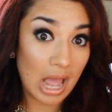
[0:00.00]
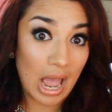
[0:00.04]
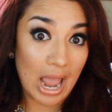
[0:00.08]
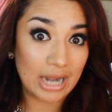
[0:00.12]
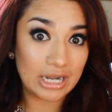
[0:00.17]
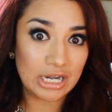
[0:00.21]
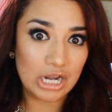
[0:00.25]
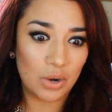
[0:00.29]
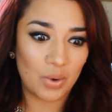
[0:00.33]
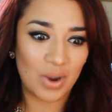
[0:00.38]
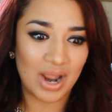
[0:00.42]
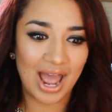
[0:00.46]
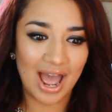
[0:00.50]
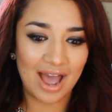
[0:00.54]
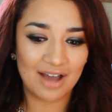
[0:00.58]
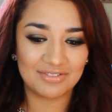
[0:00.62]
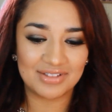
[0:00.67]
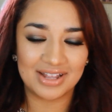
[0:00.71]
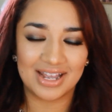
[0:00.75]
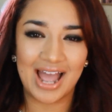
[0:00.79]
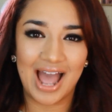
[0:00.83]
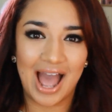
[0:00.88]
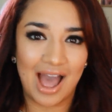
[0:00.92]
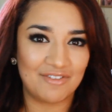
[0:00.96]
I know I
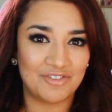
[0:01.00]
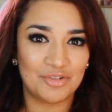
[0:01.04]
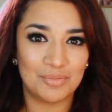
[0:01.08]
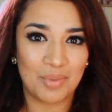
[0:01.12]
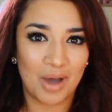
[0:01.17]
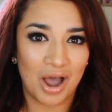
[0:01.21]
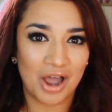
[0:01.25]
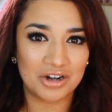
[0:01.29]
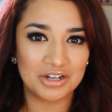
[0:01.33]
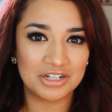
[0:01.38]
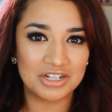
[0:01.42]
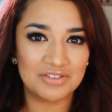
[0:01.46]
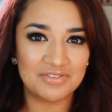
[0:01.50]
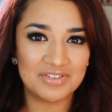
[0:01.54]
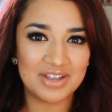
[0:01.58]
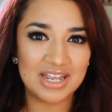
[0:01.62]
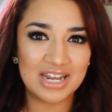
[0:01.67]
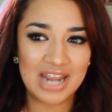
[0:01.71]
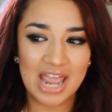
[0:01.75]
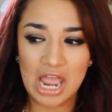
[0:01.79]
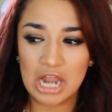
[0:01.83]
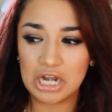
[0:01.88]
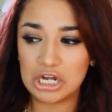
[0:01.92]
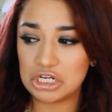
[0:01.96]
have like half a bottle of it